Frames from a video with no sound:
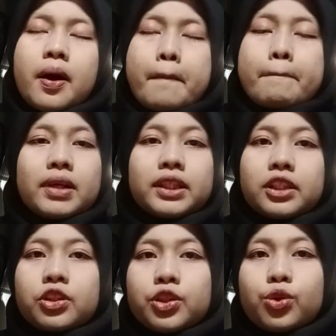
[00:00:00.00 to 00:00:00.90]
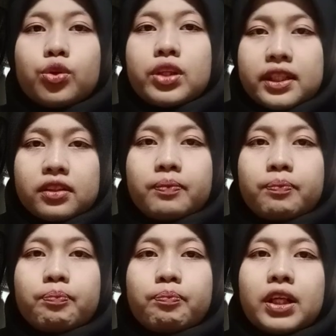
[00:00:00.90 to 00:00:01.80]
particularly
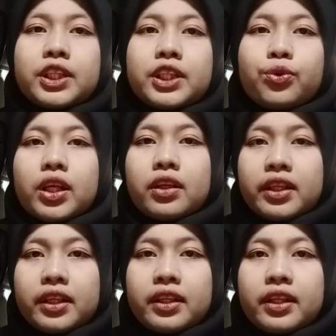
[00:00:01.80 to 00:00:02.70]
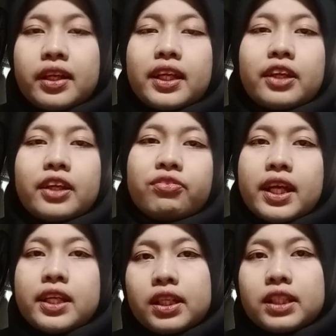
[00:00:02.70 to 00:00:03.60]
particularly if they
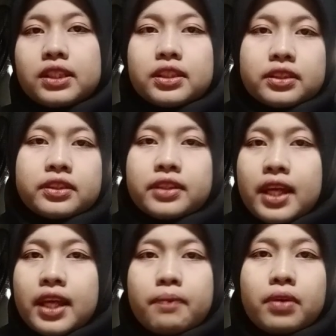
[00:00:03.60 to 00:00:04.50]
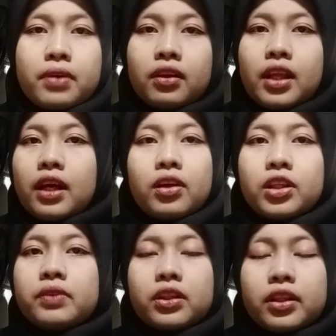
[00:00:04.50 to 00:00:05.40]
face unstable
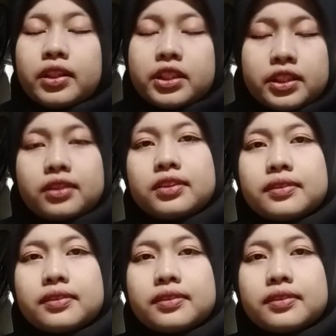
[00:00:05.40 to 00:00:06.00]
economic conditions.